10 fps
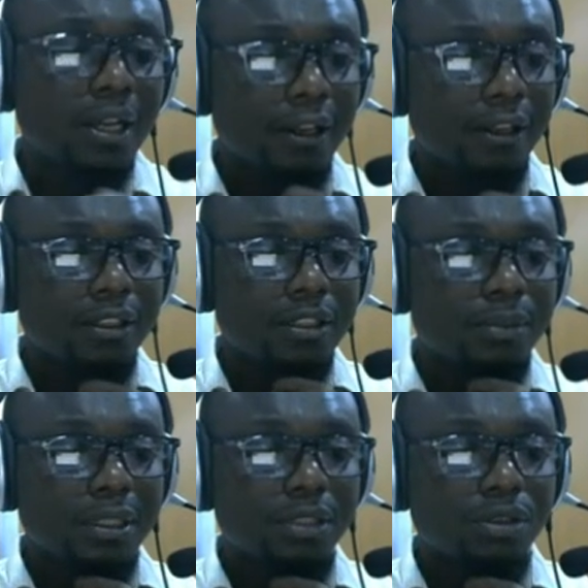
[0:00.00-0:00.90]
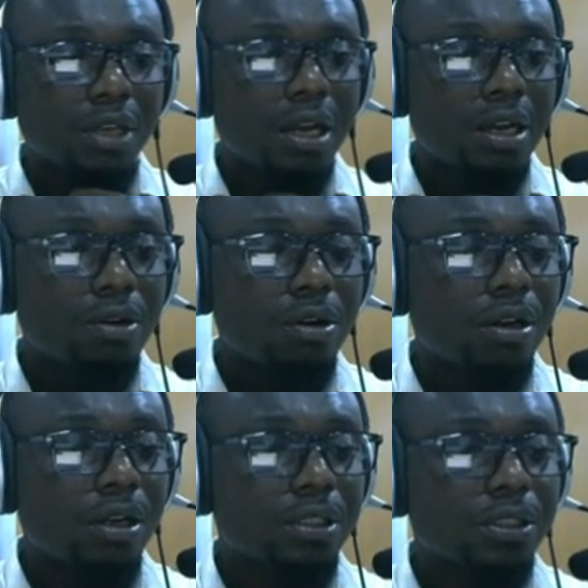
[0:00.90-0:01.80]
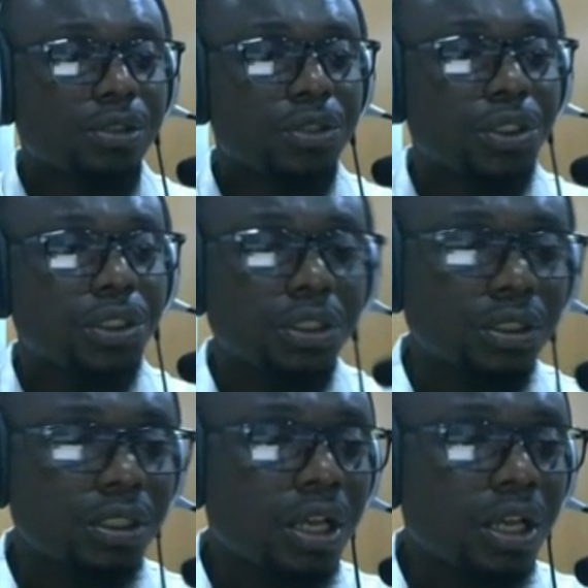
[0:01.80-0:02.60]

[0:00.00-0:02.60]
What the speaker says: in this particular Excel sheet,